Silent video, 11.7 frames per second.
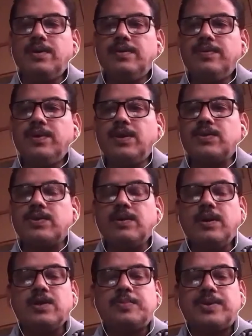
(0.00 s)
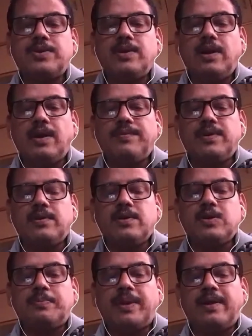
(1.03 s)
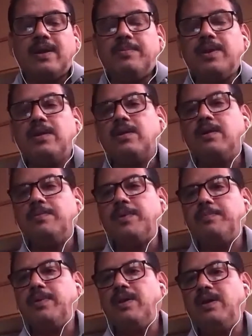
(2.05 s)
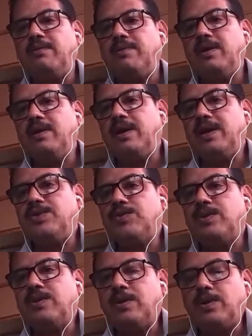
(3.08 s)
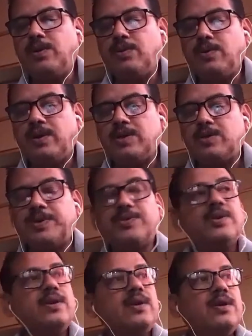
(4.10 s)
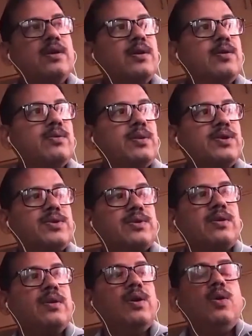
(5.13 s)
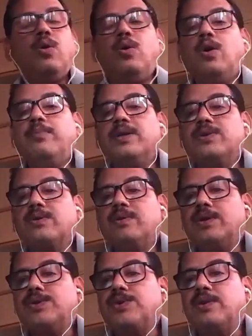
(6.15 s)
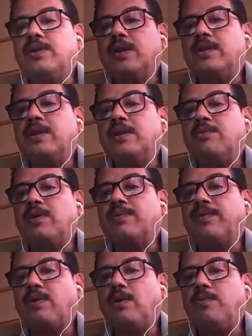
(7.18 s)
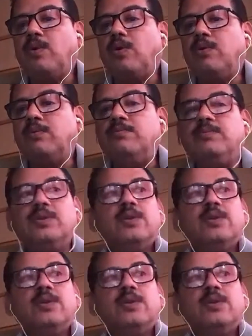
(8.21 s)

yes. Especially after this pandemic, people have realized, especially this home isolation and then work from home.